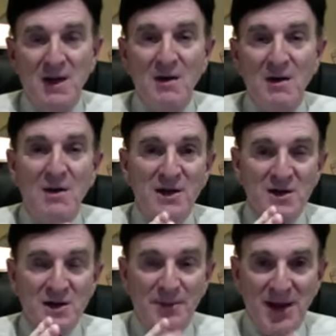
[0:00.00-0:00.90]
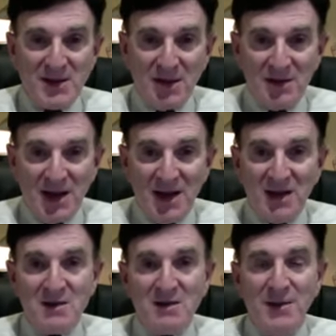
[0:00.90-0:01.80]
This depends on the
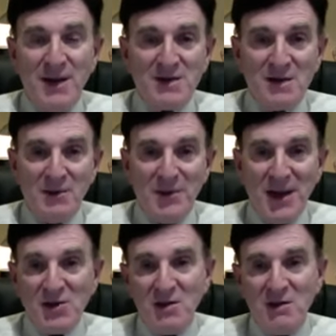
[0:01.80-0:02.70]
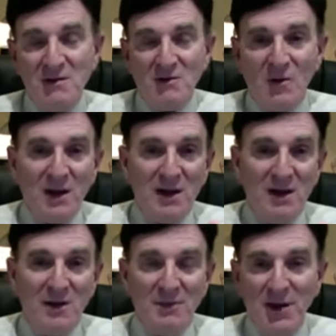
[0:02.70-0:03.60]
dentist, depends on the patient, the quality of
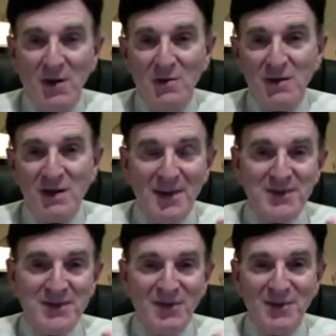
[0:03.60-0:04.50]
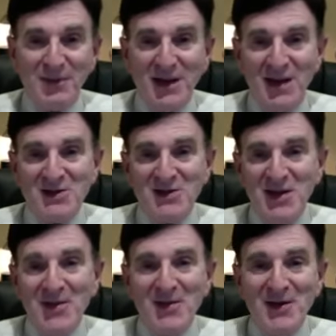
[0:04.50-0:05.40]
the bone, the types of implants,
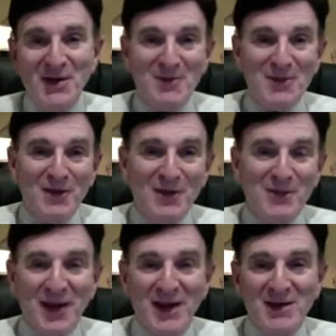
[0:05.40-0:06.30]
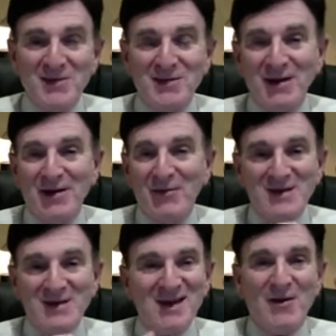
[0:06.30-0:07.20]
the number of implants,
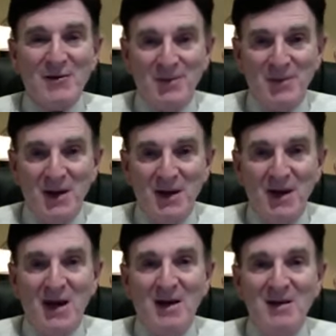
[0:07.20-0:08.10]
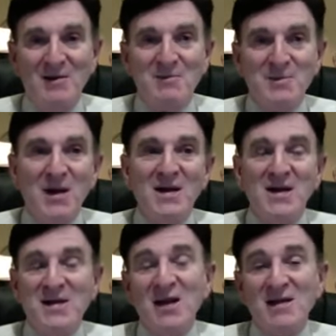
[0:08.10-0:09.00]
etc. But it
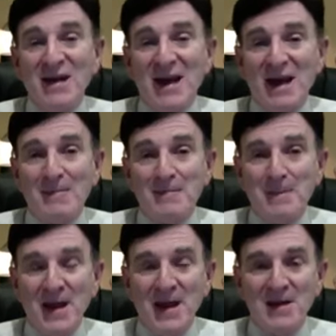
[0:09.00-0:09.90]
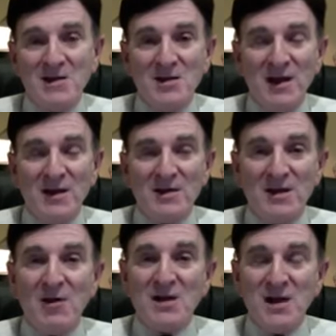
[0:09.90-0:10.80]
is done today. And so that there
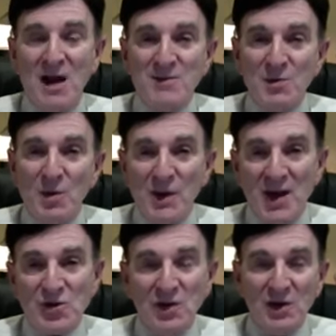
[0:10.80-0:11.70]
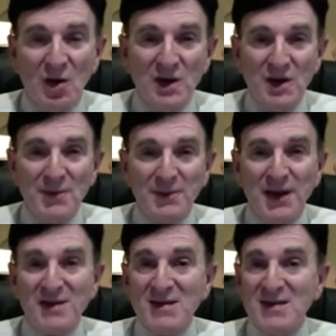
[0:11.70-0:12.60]
are times when we actually load the implant
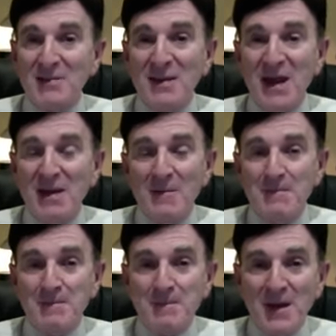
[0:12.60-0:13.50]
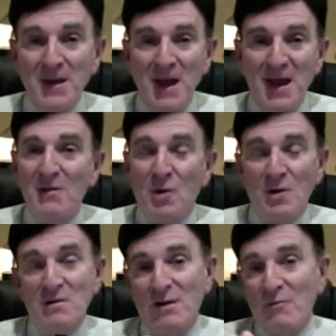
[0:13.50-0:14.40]
the same day. And they work
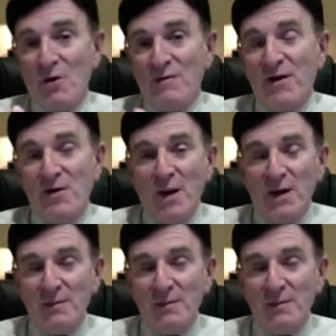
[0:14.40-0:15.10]
very well.